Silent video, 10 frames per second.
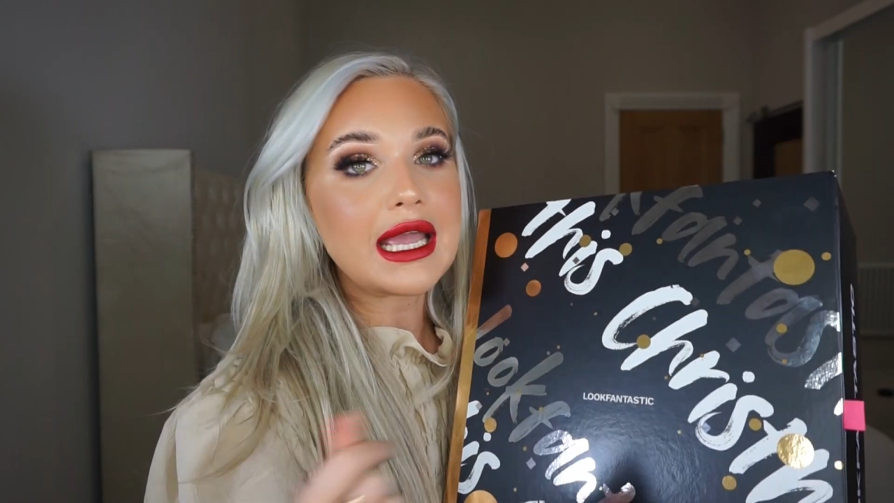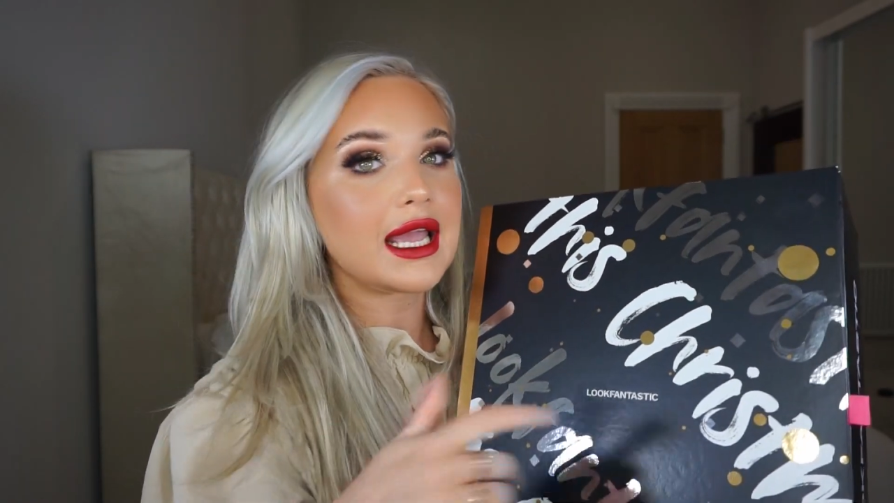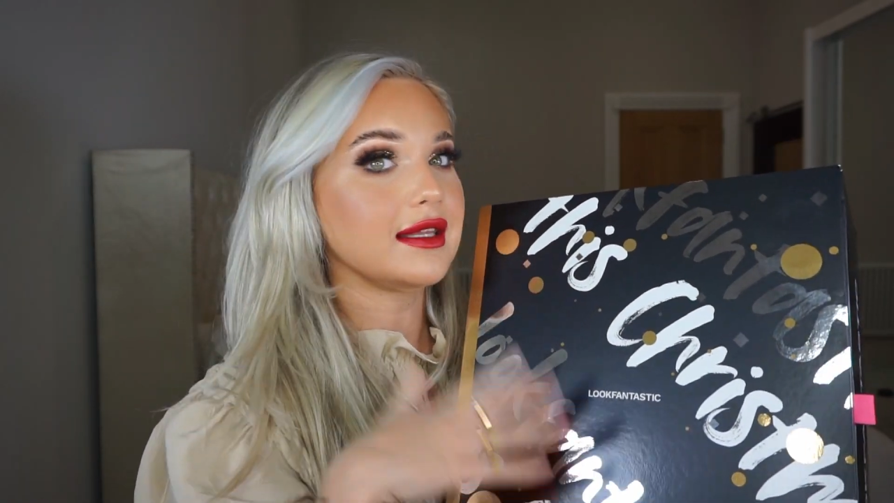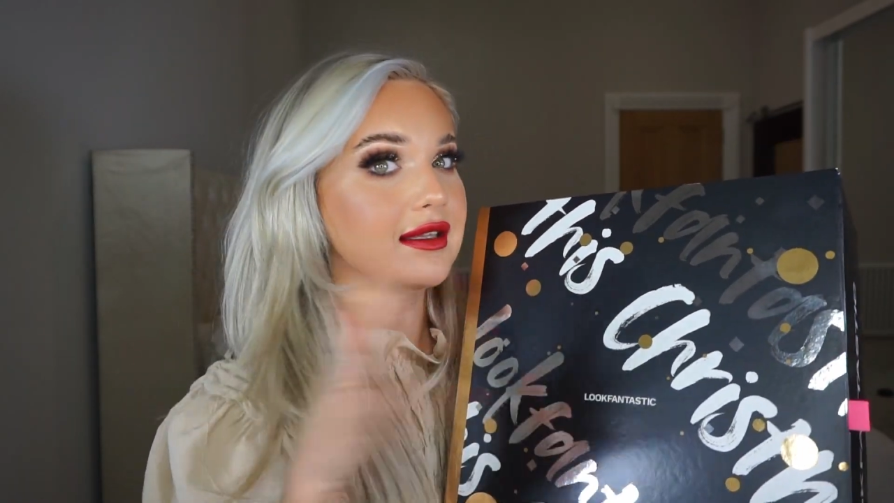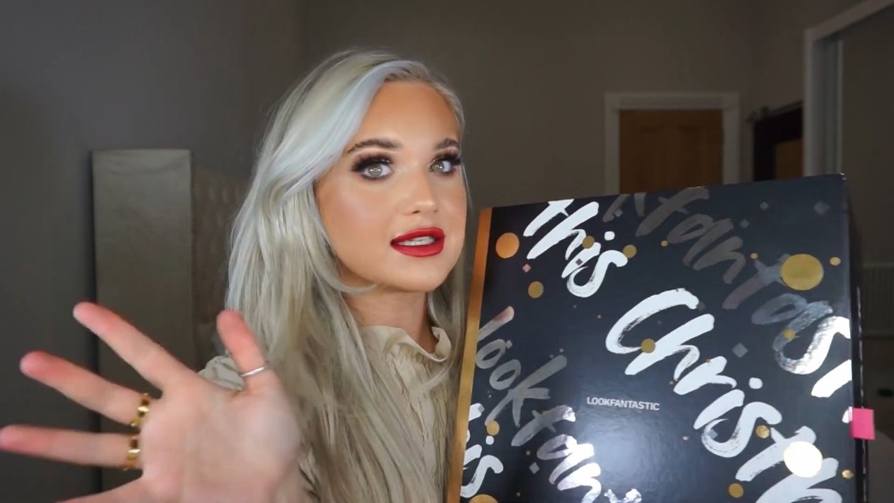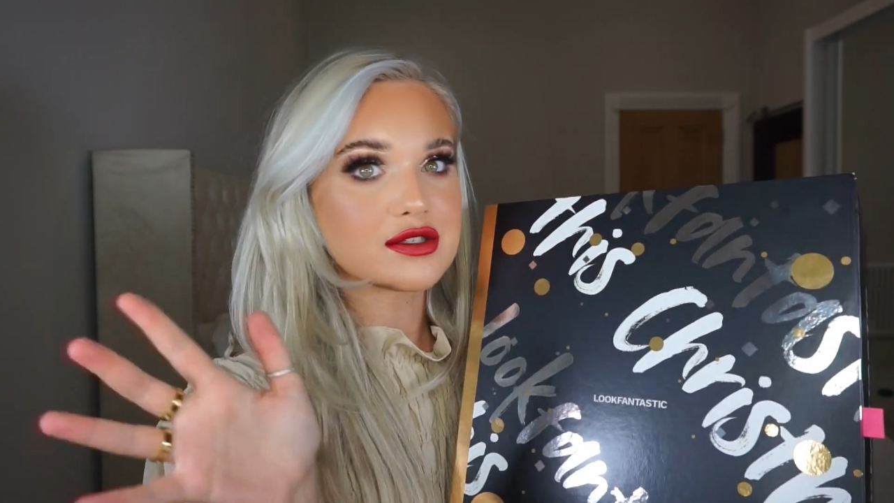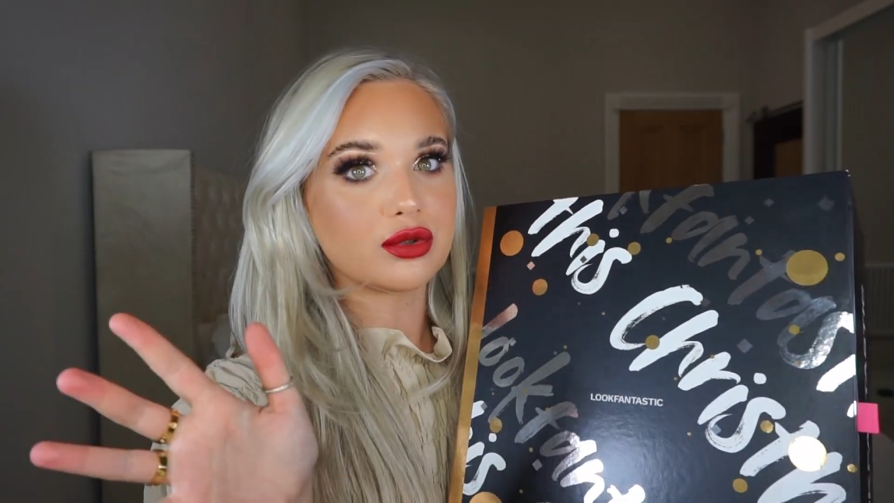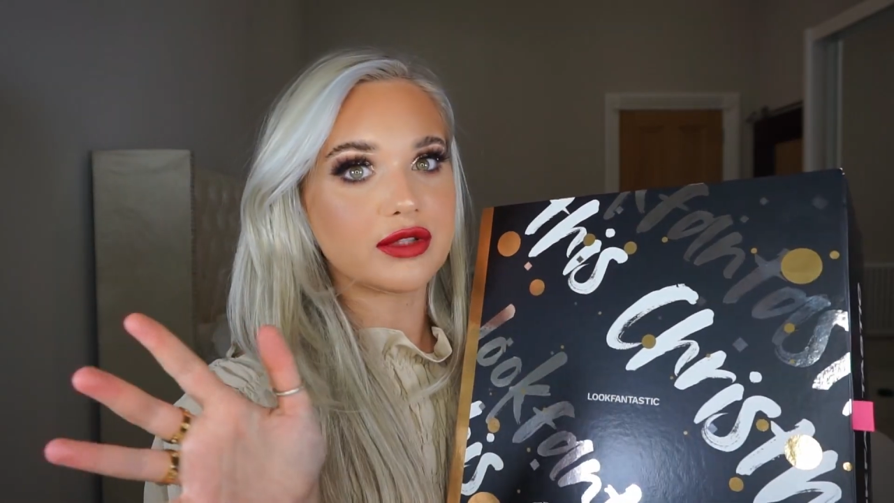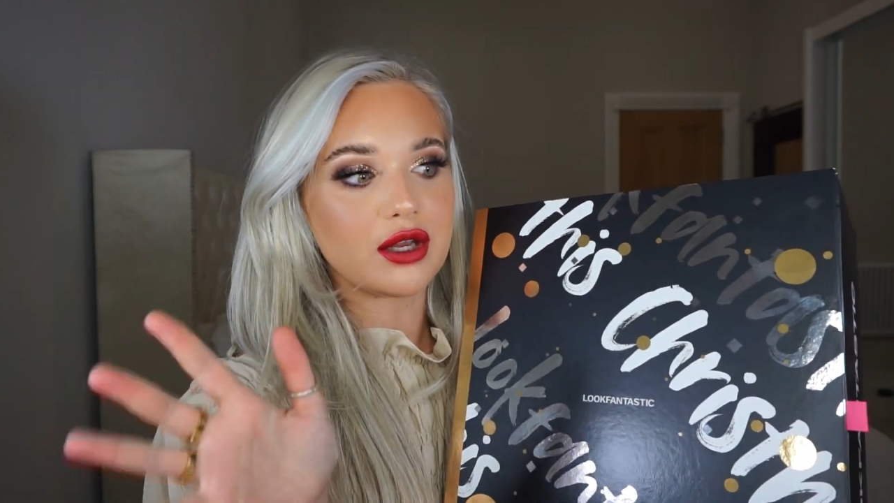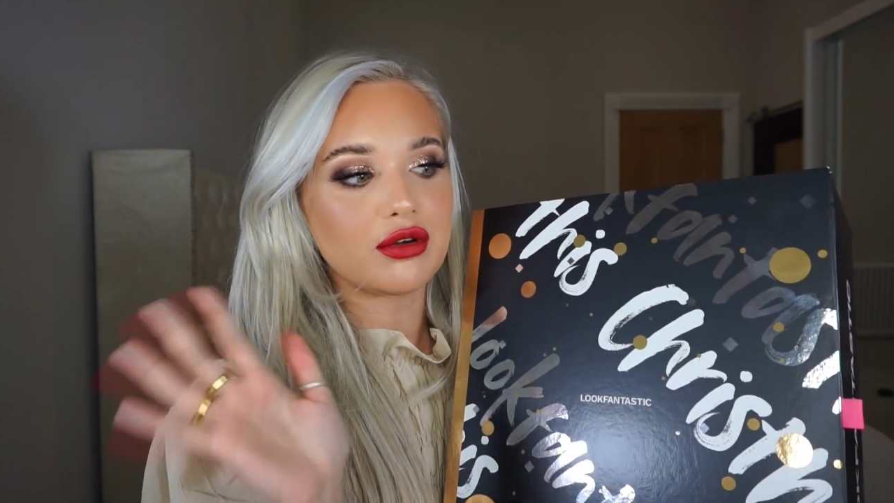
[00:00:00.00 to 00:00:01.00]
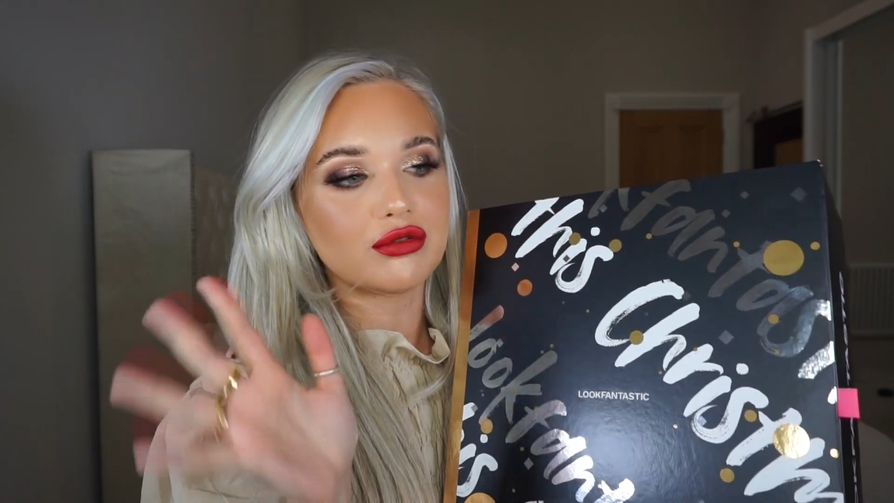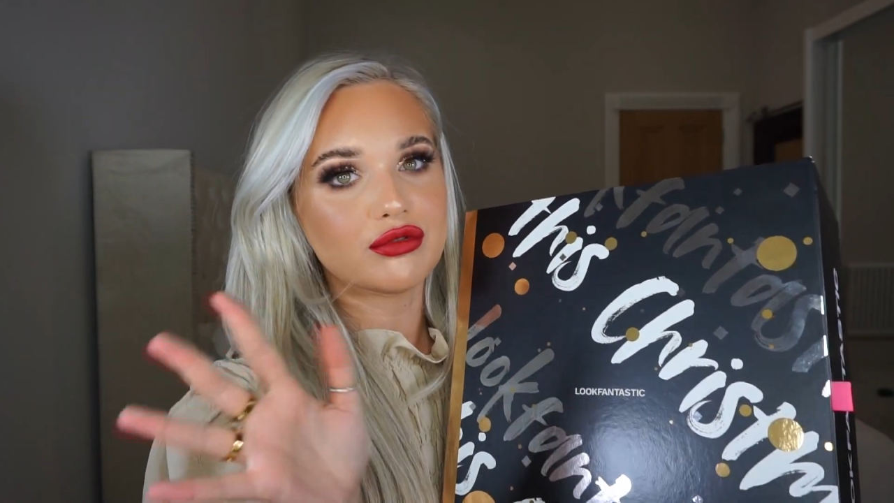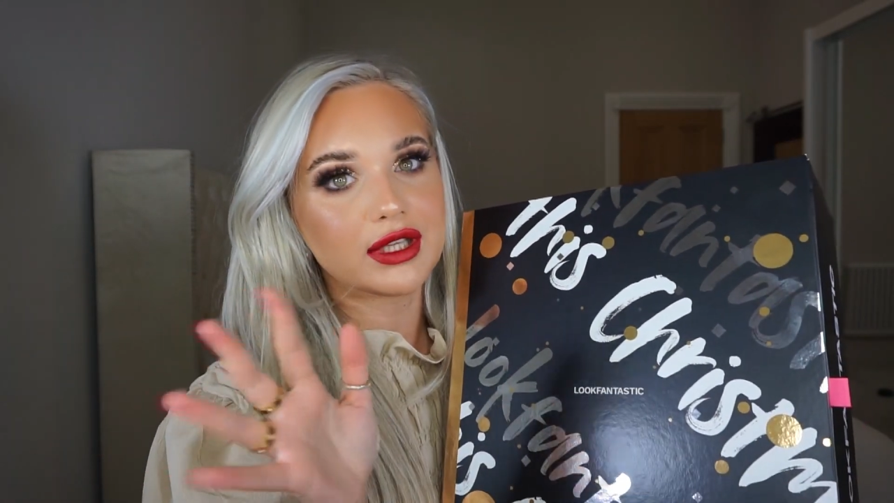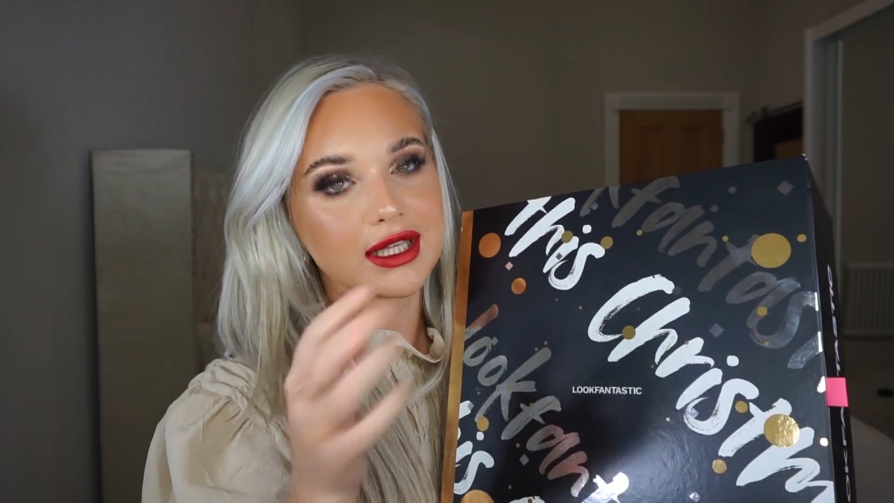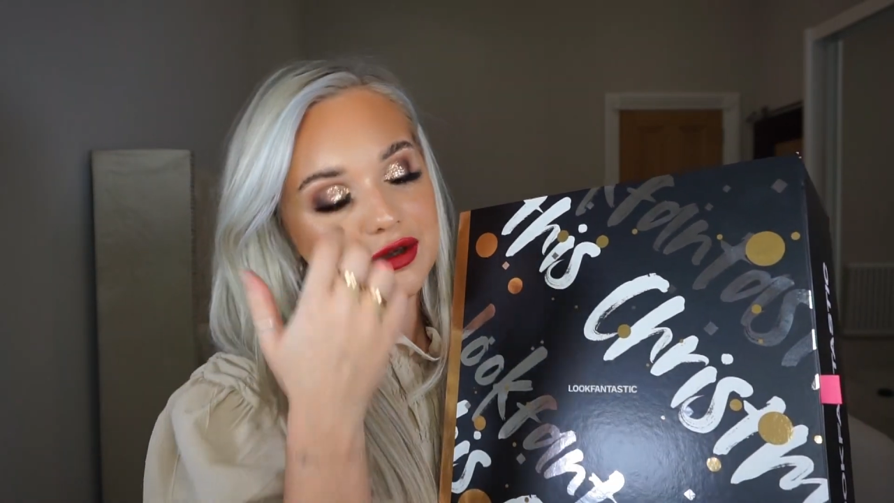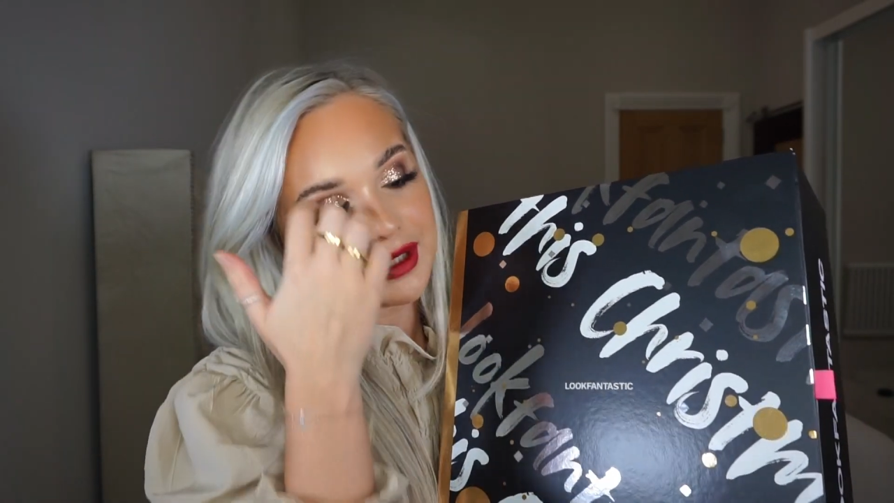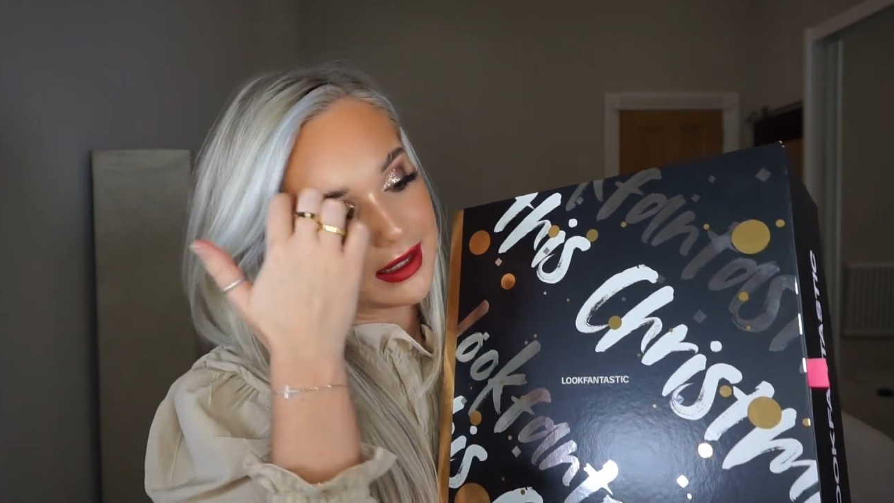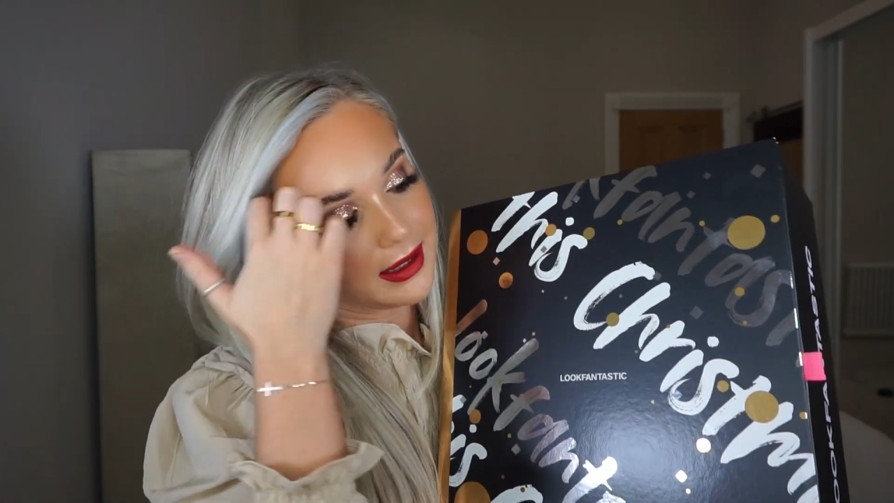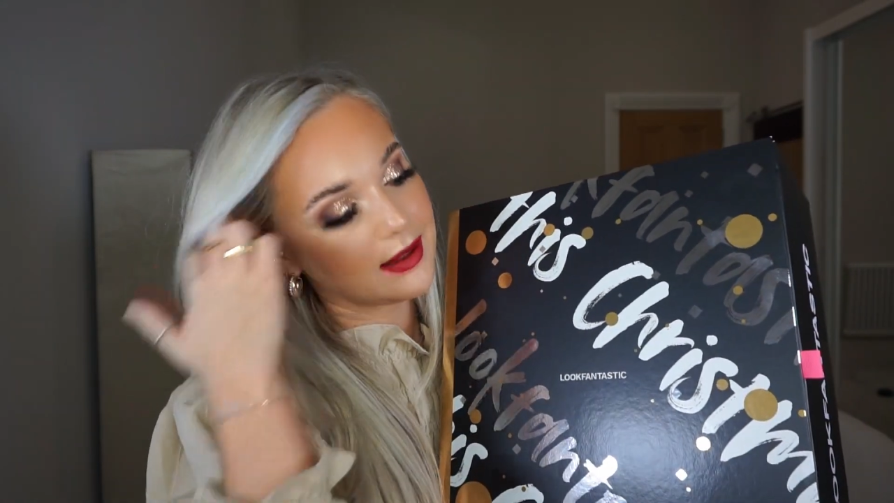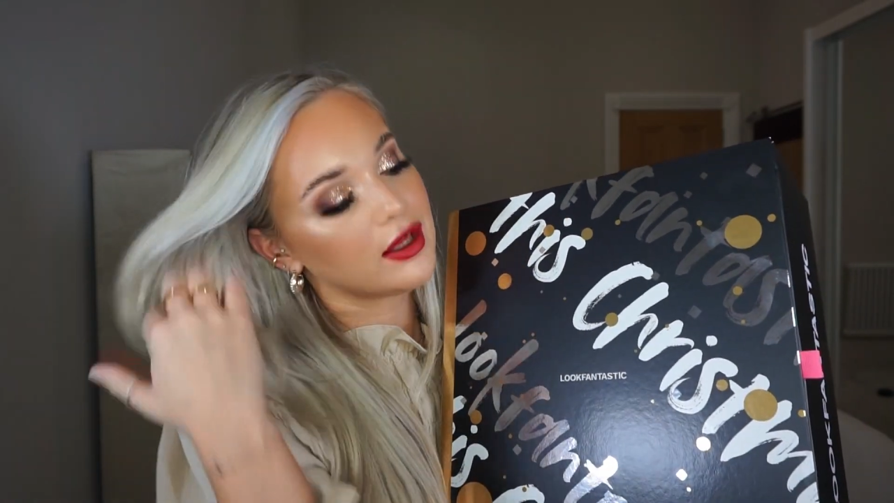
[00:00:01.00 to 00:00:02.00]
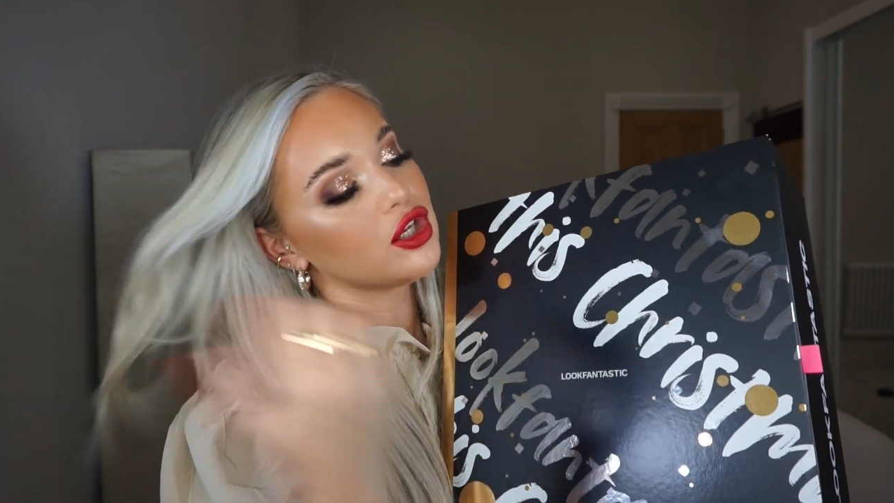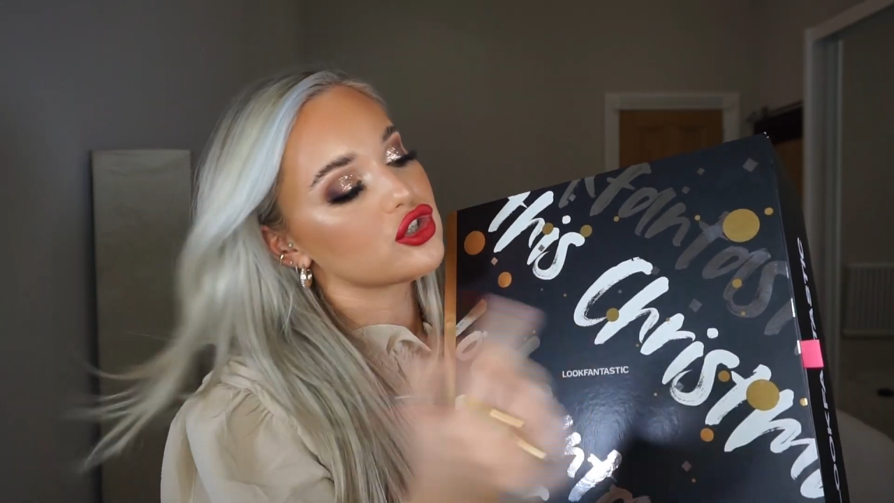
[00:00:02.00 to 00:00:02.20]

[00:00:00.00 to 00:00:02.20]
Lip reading: And then they sold out really quickly.